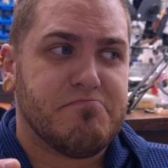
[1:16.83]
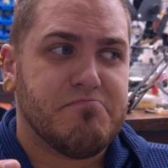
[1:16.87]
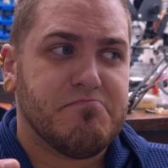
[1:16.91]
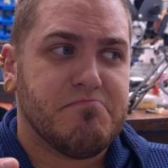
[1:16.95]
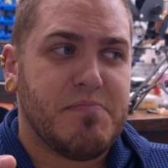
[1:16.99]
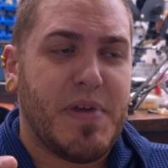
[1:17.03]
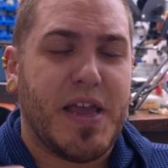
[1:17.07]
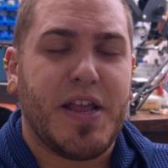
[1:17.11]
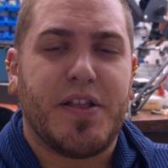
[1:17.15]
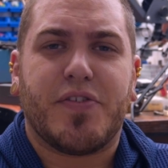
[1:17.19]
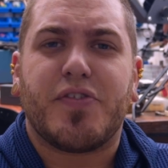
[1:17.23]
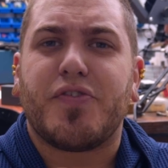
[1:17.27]

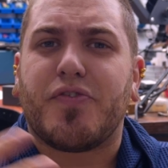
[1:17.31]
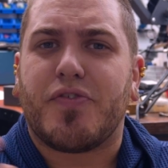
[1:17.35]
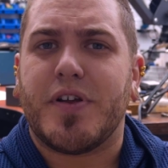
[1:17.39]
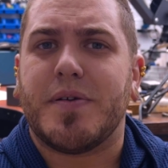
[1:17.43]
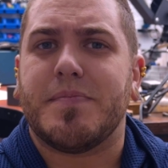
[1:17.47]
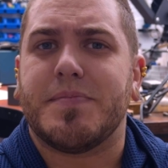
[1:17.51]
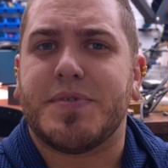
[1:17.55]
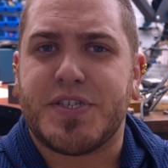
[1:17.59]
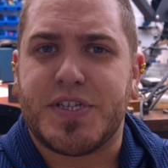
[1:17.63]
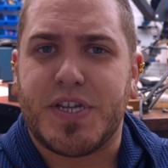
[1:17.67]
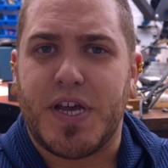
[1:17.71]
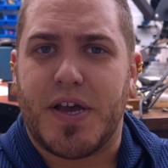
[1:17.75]

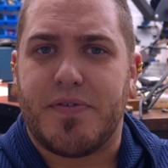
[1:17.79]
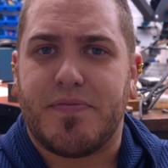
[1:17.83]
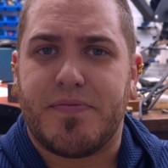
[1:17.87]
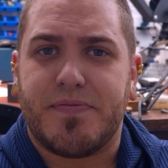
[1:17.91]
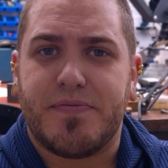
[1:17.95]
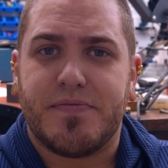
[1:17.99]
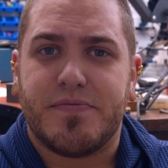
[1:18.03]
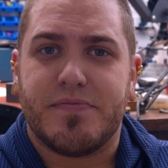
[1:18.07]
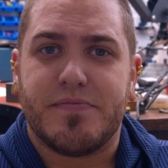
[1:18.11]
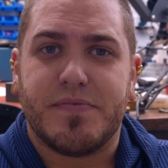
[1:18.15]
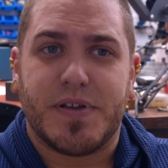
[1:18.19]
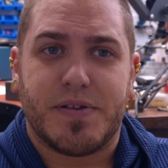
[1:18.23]
mainstream stuff,
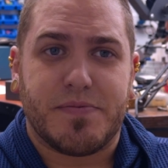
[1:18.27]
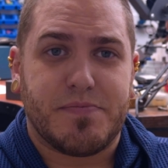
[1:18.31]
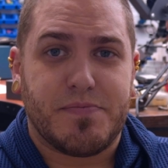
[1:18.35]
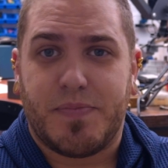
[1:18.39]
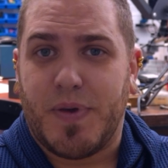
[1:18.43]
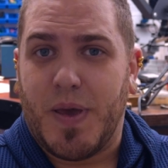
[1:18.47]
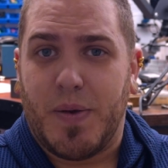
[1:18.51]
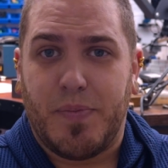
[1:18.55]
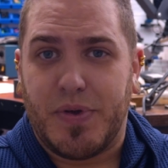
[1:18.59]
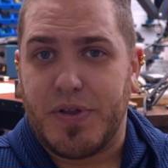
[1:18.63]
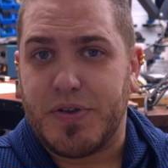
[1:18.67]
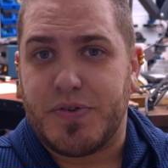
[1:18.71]

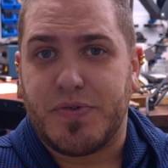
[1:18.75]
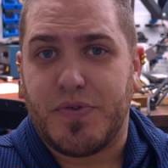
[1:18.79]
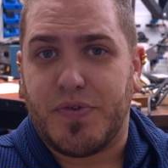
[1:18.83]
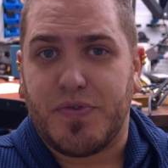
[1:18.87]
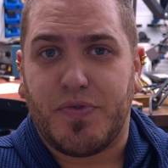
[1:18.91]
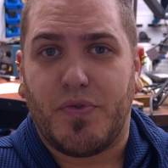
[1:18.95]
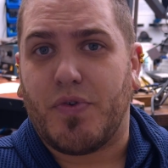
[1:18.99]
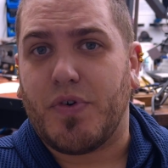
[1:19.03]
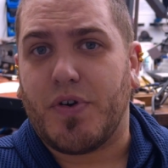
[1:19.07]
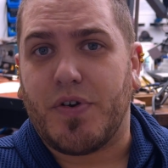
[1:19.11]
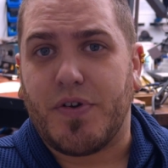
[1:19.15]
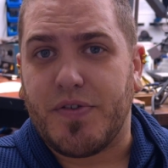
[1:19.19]
Pepe Tools
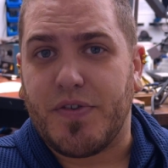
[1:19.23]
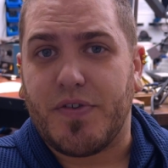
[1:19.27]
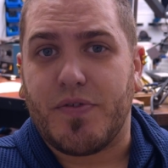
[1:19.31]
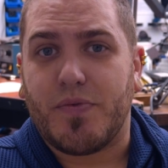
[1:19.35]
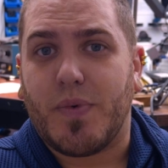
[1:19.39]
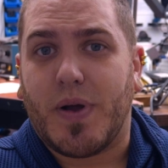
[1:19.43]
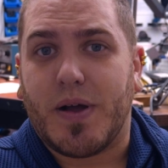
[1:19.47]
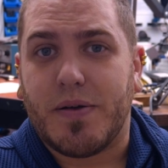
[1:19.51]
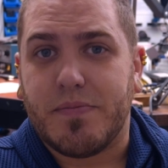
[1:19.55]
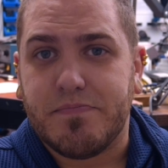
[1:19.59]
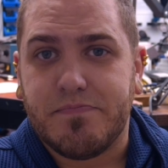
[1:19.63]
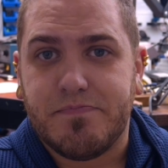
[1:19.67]
orders as well.